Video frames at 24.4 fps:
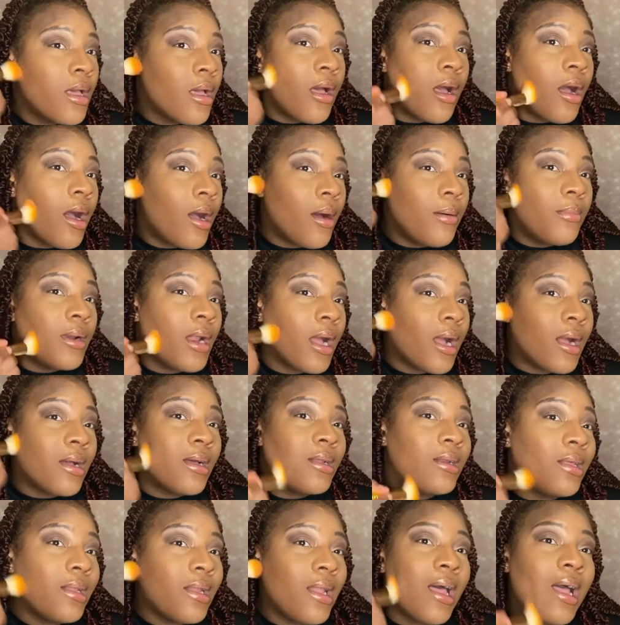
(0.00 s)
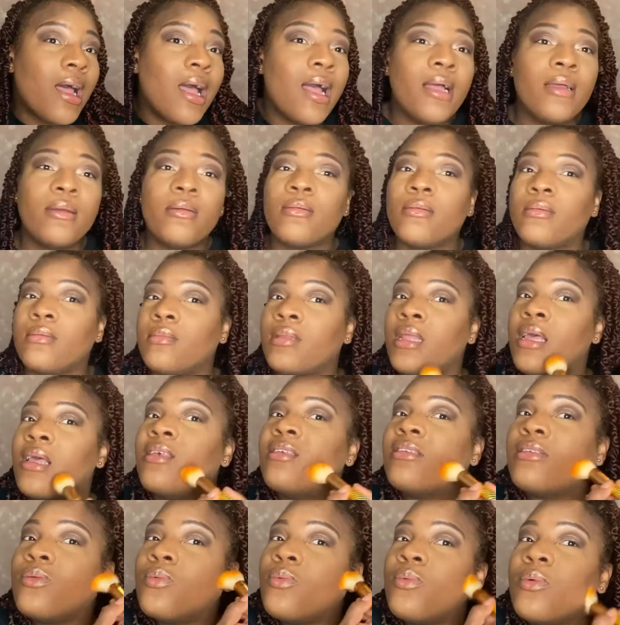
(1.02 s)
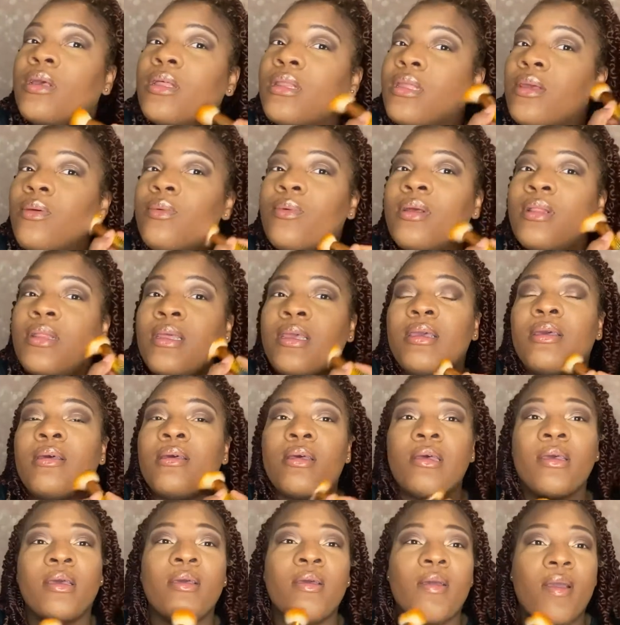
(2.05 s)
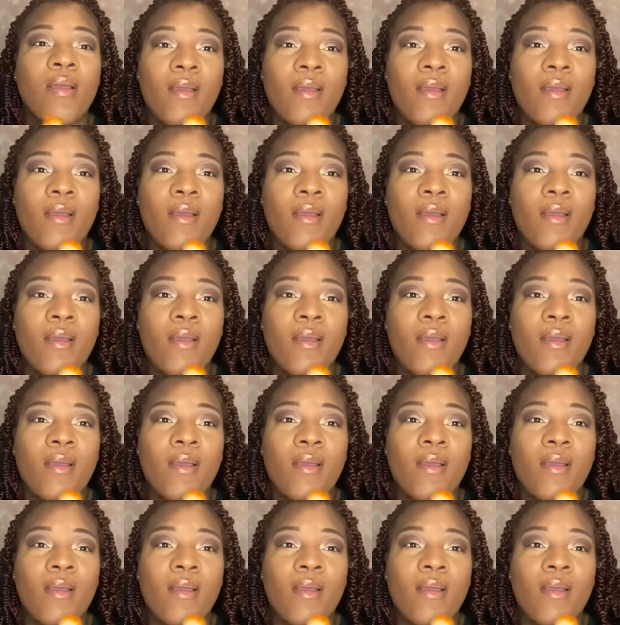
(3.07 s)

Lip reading: I'm not gonna lie, that's really good.